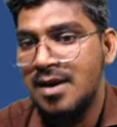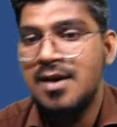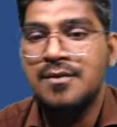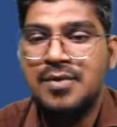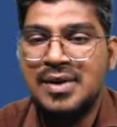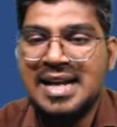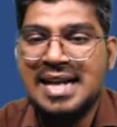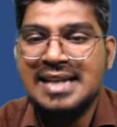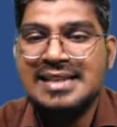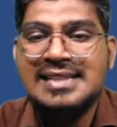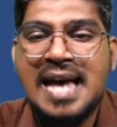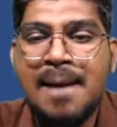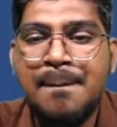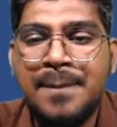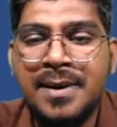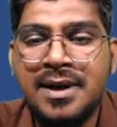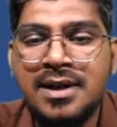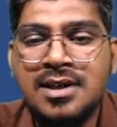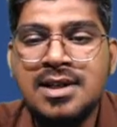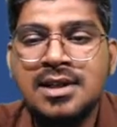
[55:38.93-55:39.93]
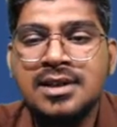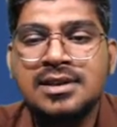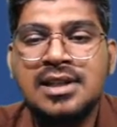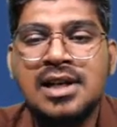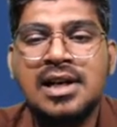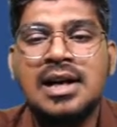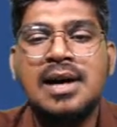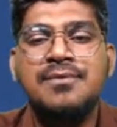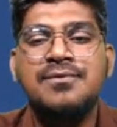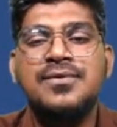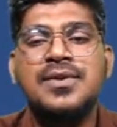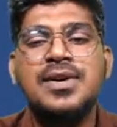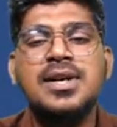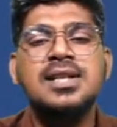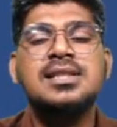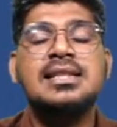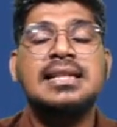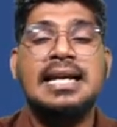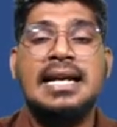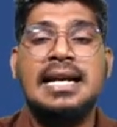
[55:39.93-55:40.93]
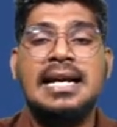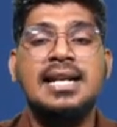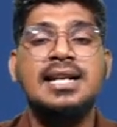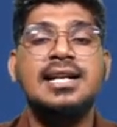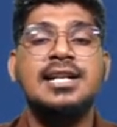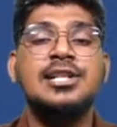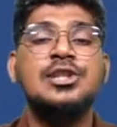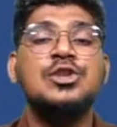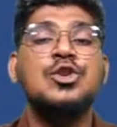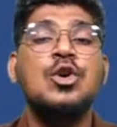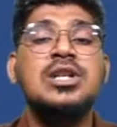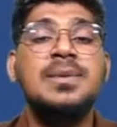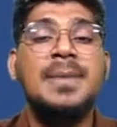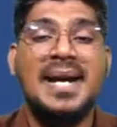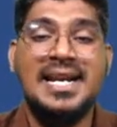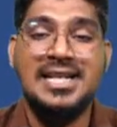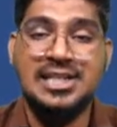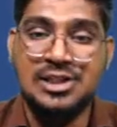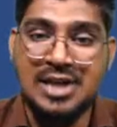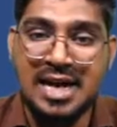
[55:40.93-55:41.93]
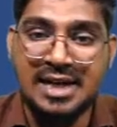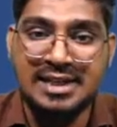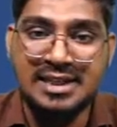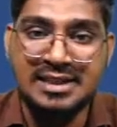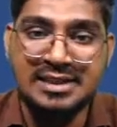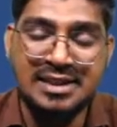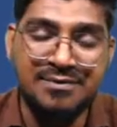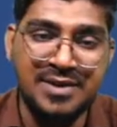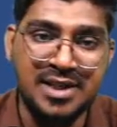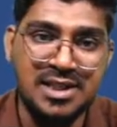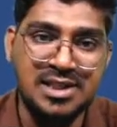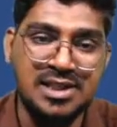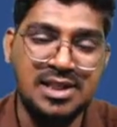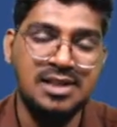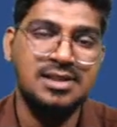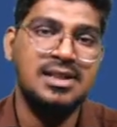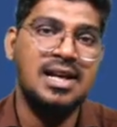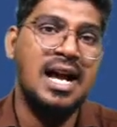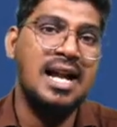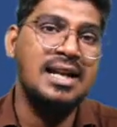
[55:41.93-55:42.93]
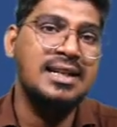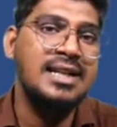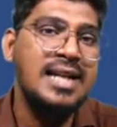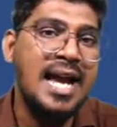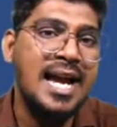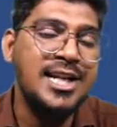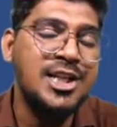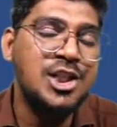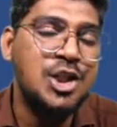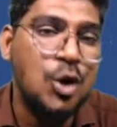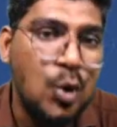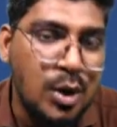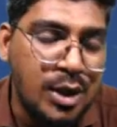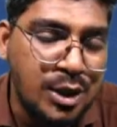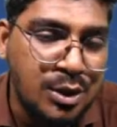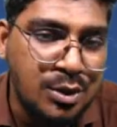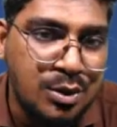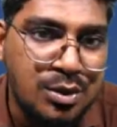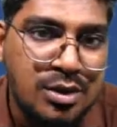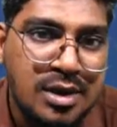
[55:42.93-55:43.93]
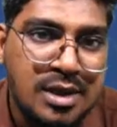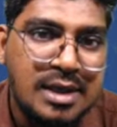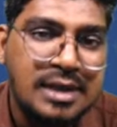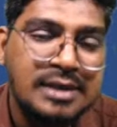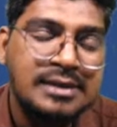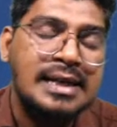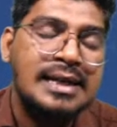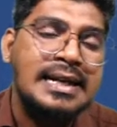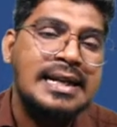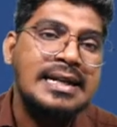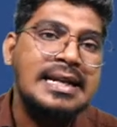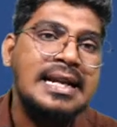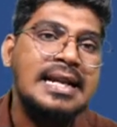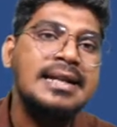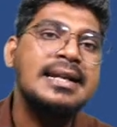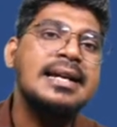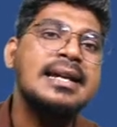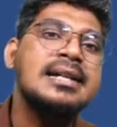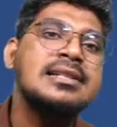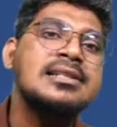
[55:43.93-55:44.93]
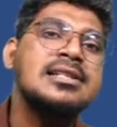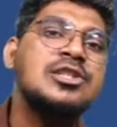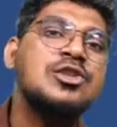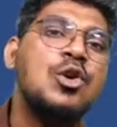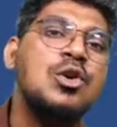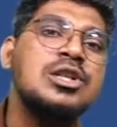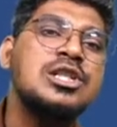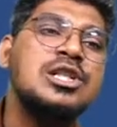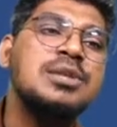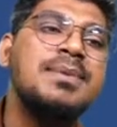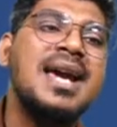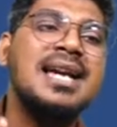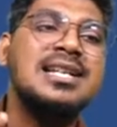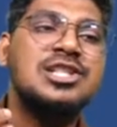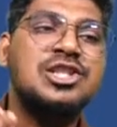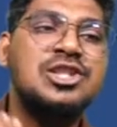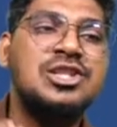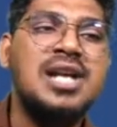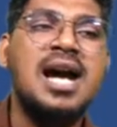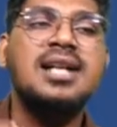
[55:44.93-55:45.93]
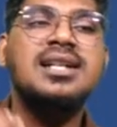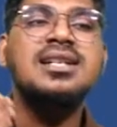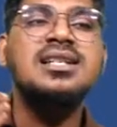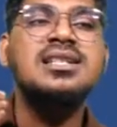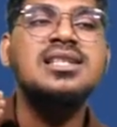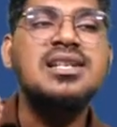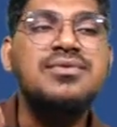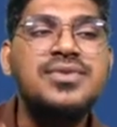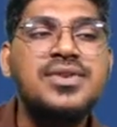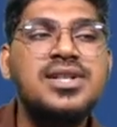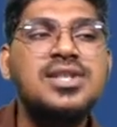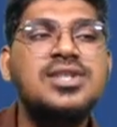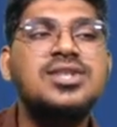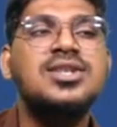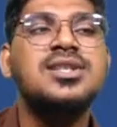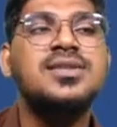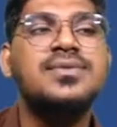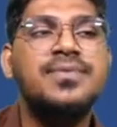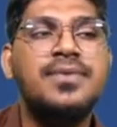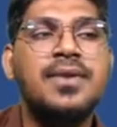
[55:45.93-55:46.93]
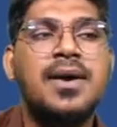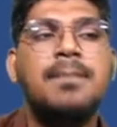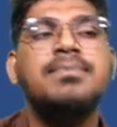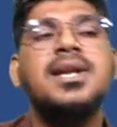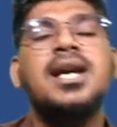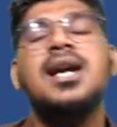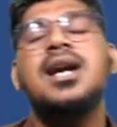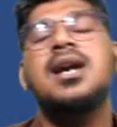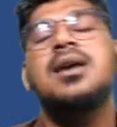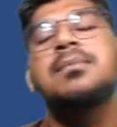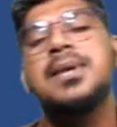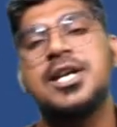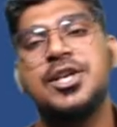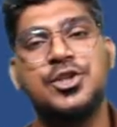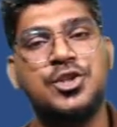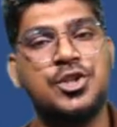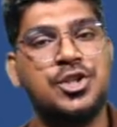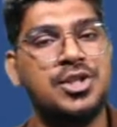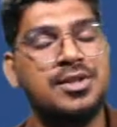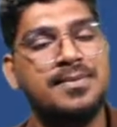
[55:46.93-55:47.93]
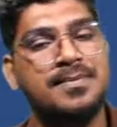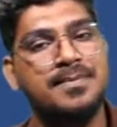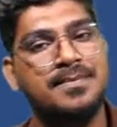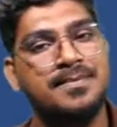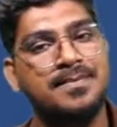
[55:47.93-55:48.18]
For example, the first layer, it is going to be extracting the features. Already I told you the hidden layers is going to be extracting the features from the image.